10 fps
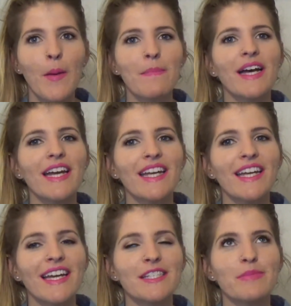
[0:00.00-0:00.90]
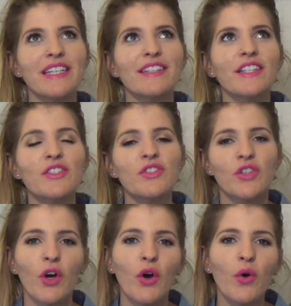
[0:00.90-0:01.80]
but it has been
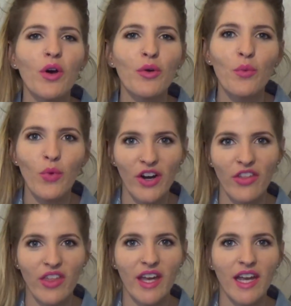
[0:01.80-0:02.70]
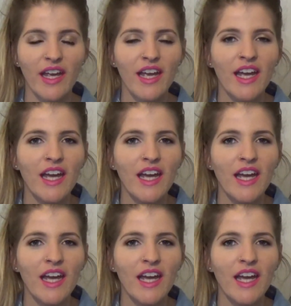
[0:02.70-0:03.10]
so worth it.